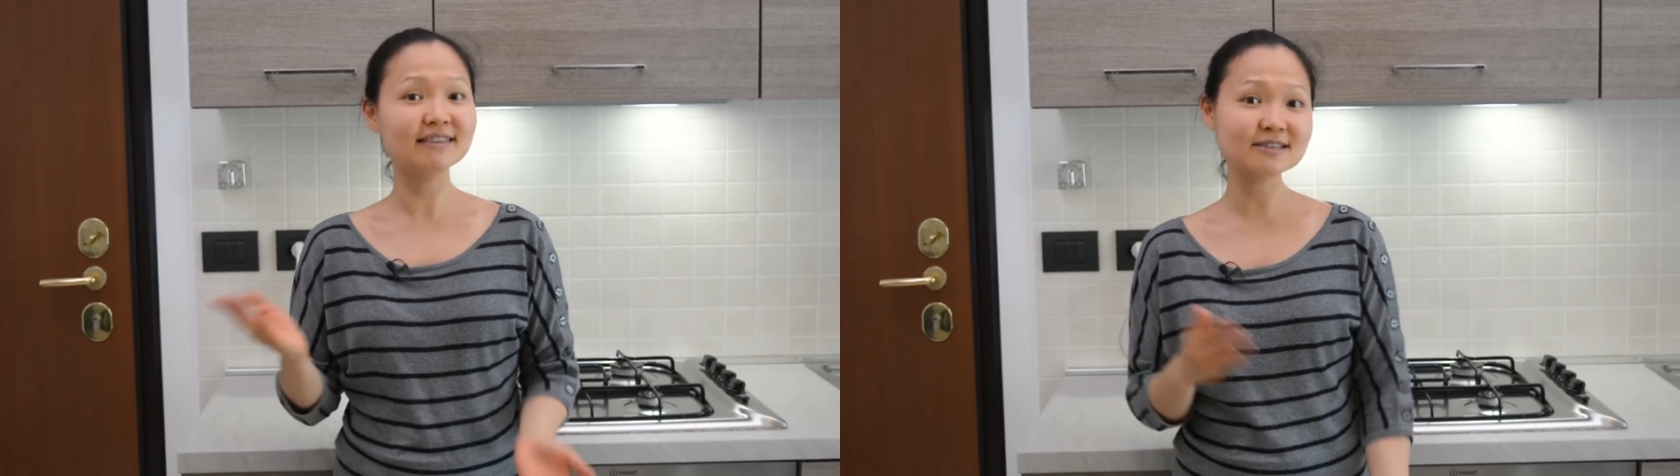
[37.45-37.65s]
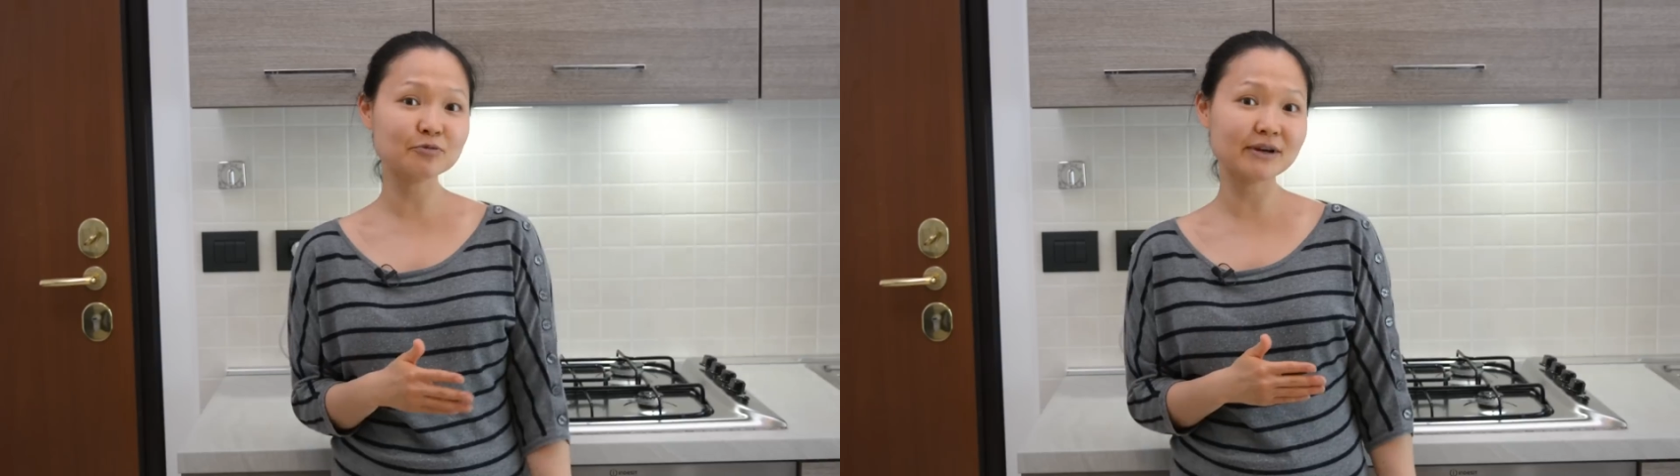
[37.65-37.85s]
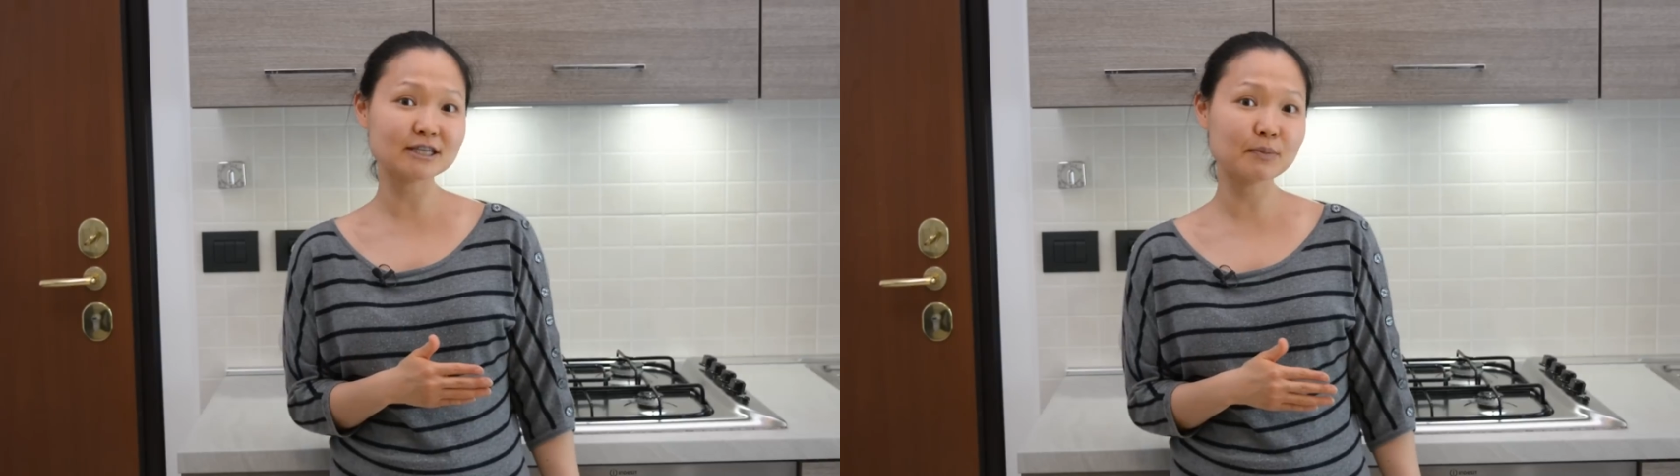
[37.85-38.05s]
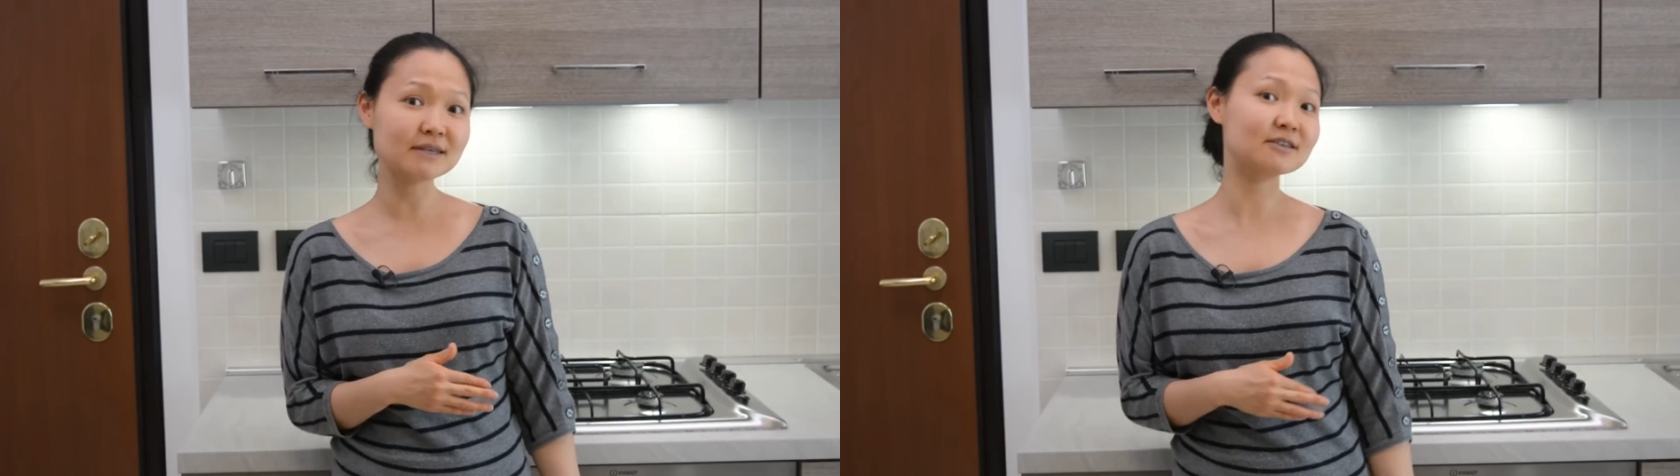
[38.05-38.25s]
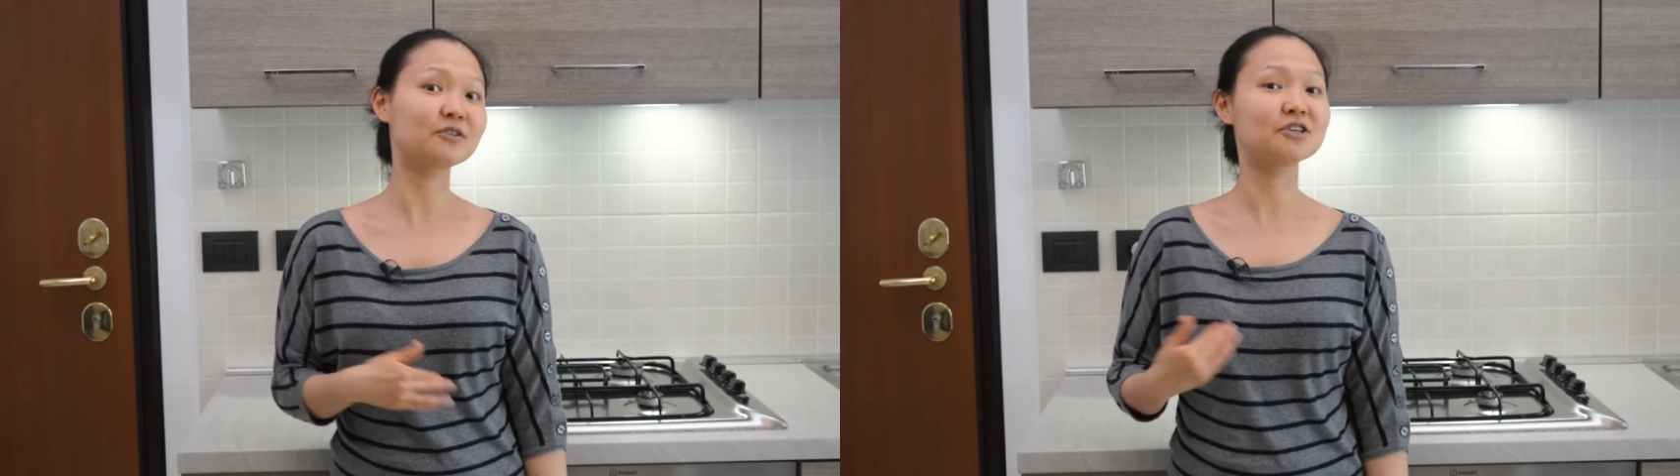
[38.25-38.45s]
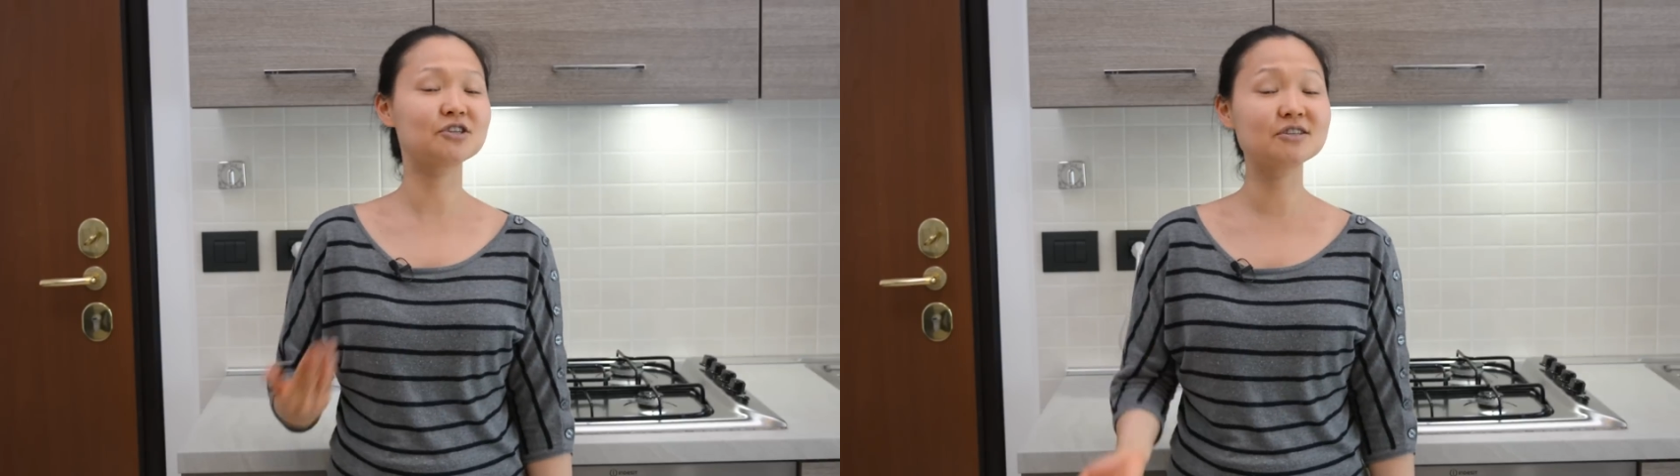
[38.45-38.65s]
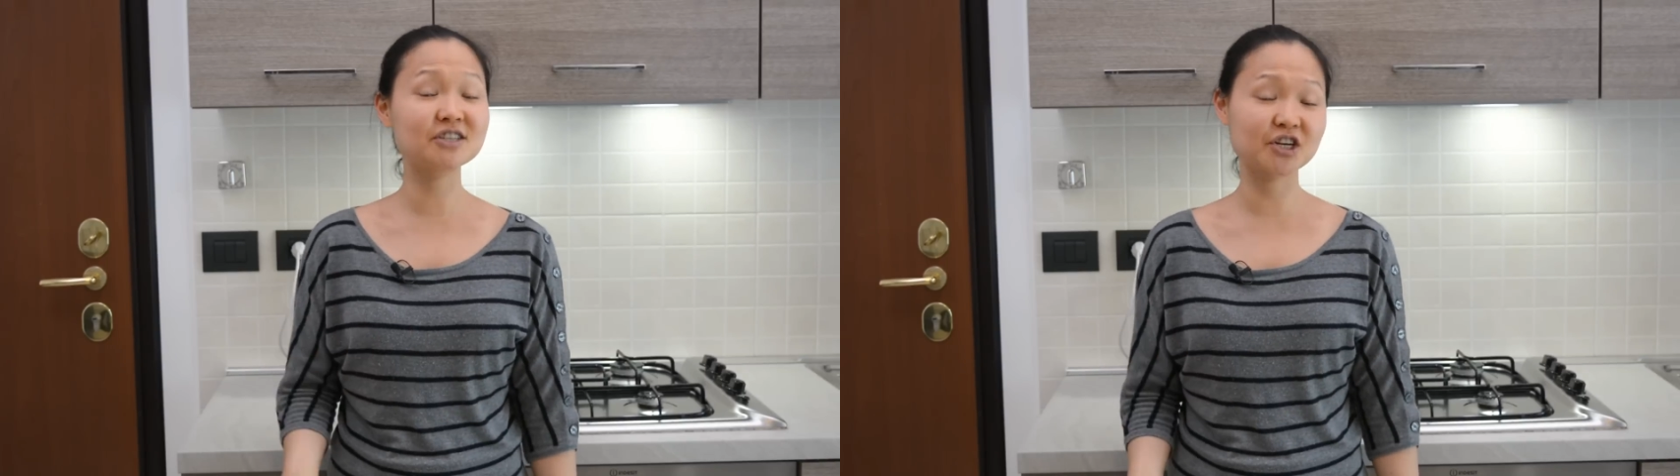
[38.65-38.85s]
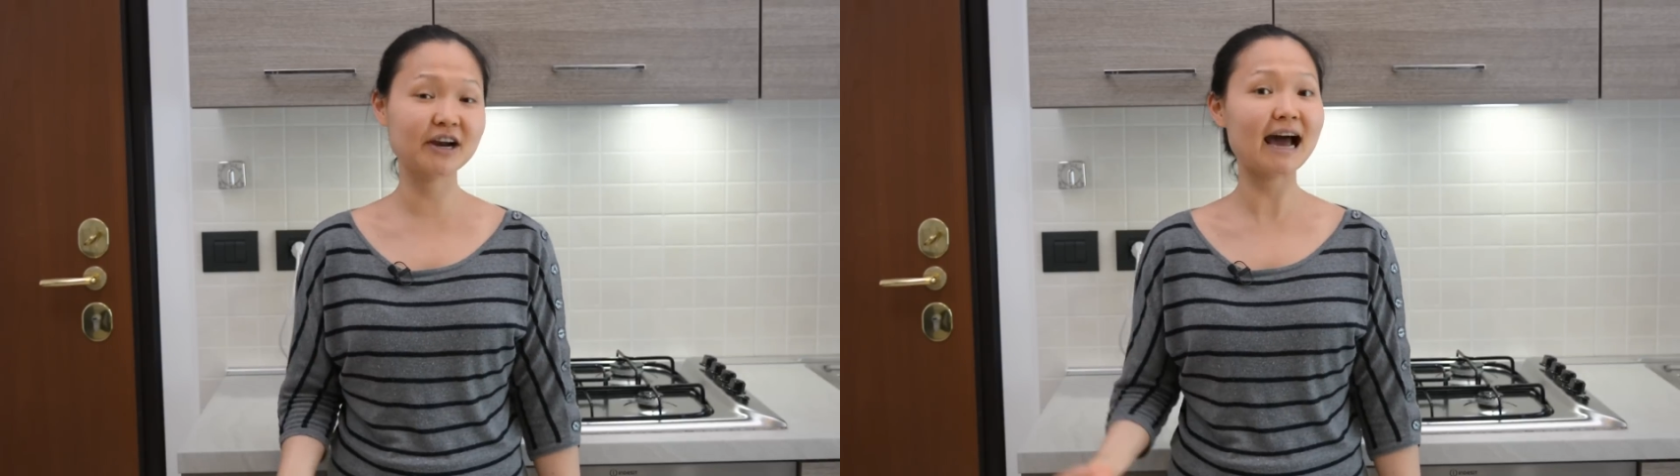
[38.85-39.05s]
this recipe is going to
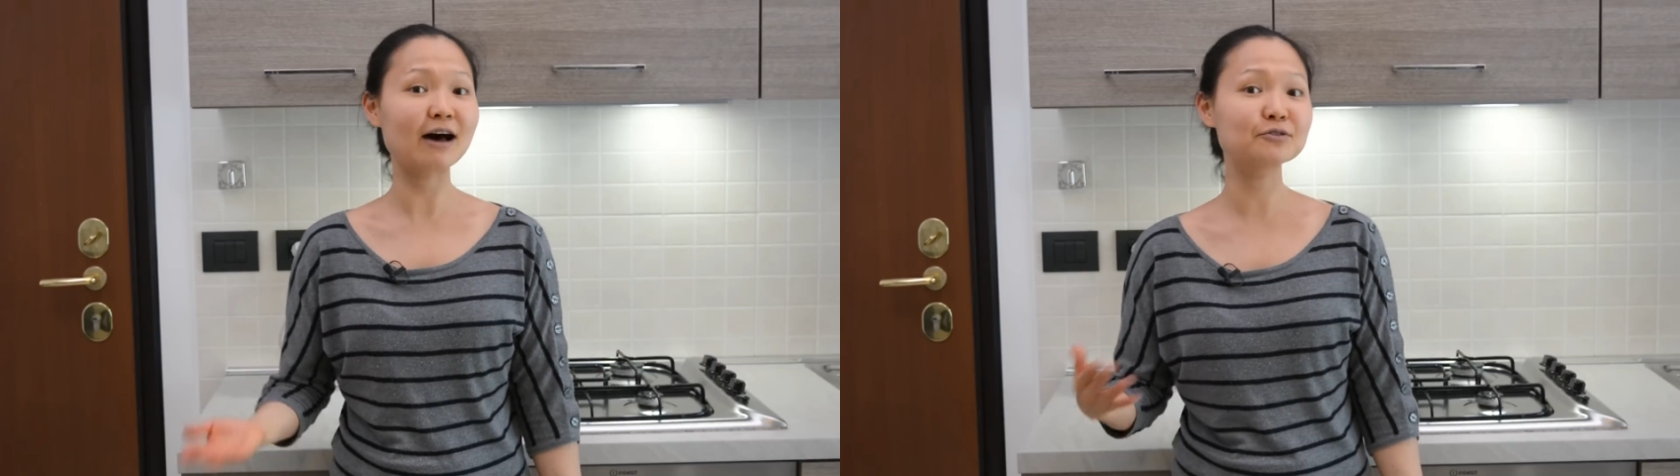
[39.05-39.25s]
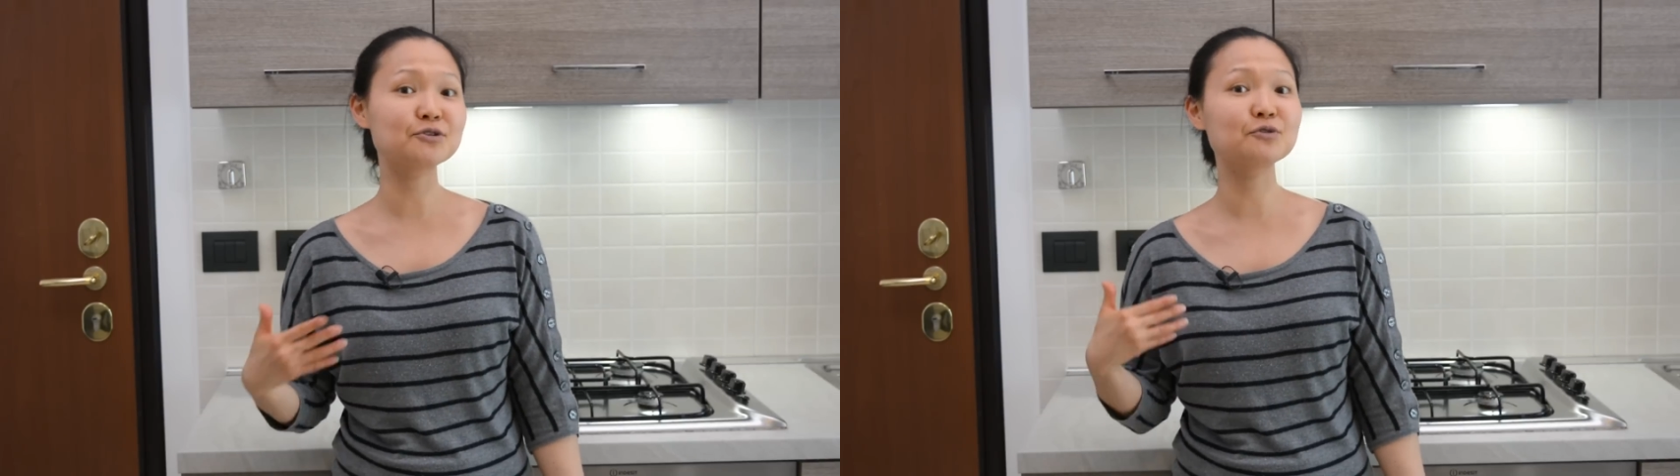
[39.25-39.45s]
share how